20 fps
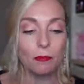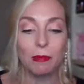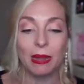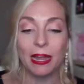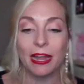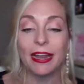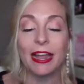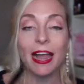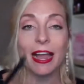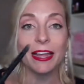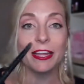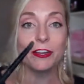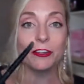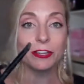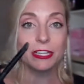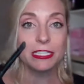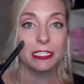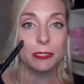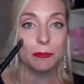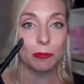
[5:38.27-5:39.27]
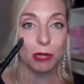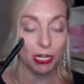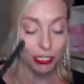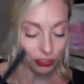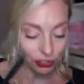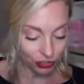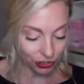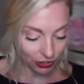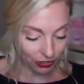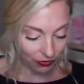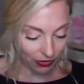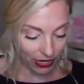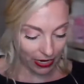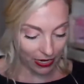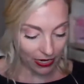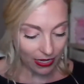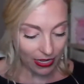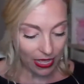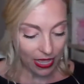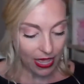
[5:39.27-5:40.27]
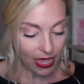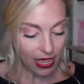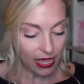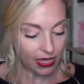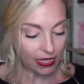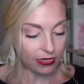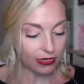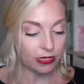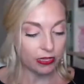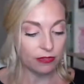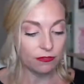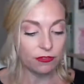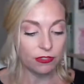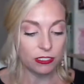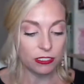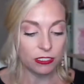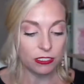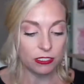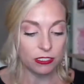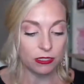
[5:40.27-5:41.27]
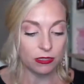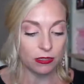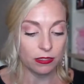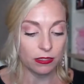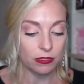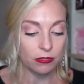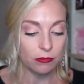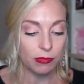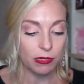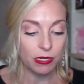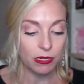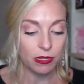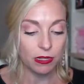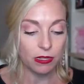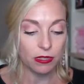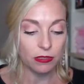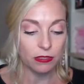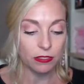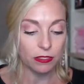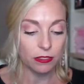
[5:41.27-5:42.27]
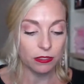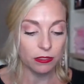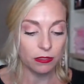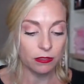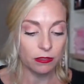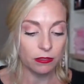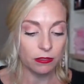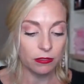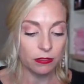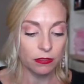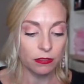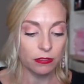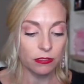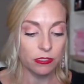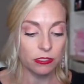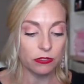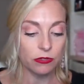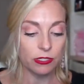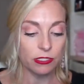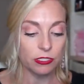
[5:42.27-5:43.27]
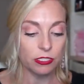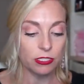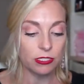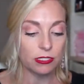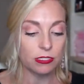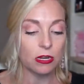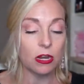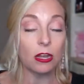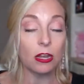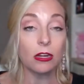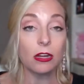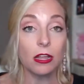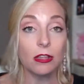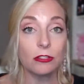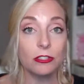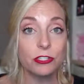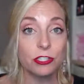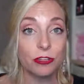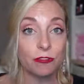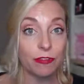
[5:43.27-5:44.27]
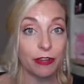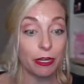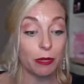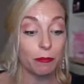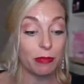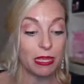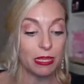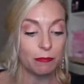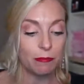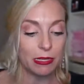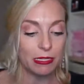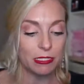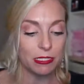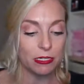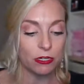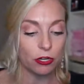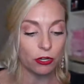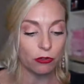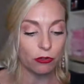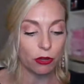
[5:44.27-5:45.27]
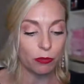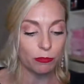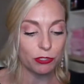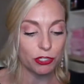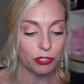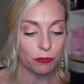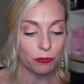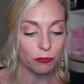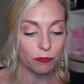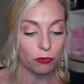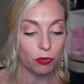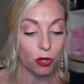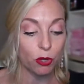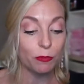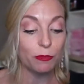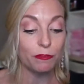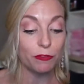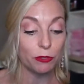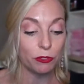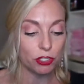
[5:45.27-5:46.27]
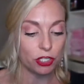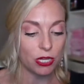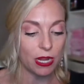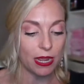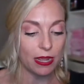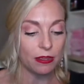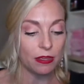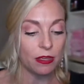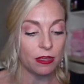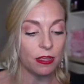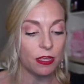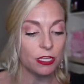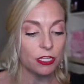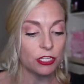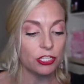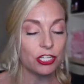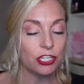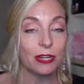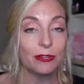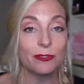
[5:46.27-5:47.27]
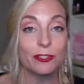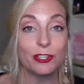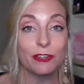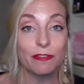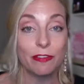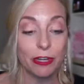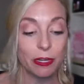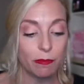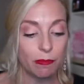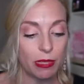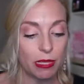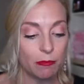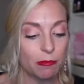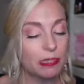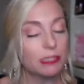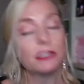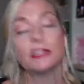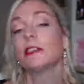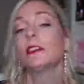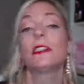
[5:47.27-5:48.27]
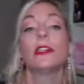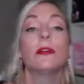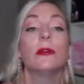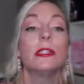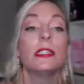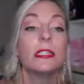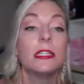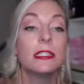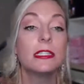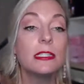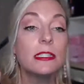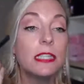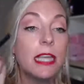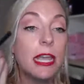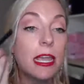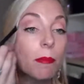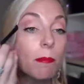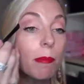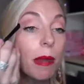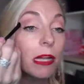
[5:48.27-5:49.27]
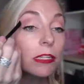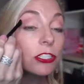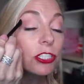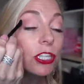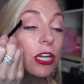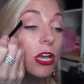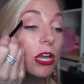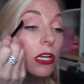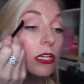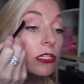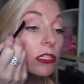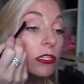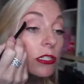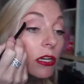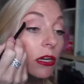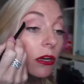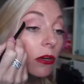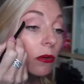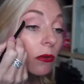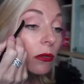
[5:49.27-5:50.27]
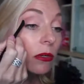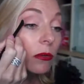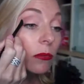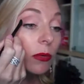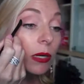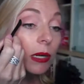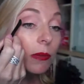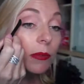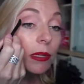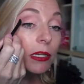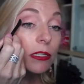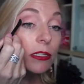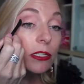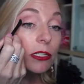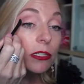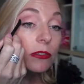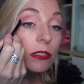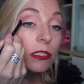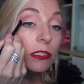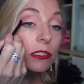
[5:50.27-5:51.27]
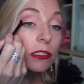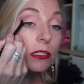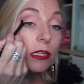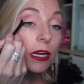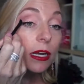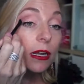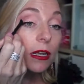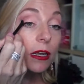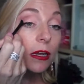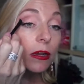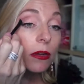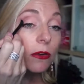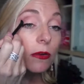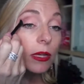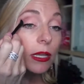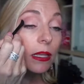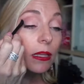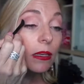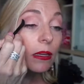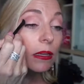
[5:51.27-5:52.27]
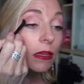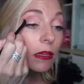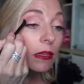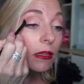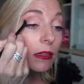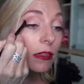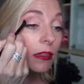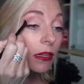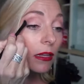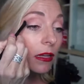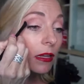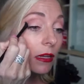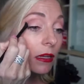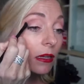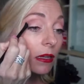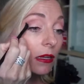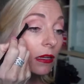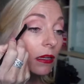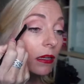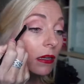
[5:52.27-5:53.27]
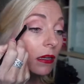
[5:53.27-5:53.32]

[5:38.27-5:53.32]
my eye crease brush, okay, and give it just a little bit of color. So it just, our colors are very pigmented. Our chroma fusion eyeshadows are very pigmented, so it doesn't take much. So what I'm going to do is just kind of go in the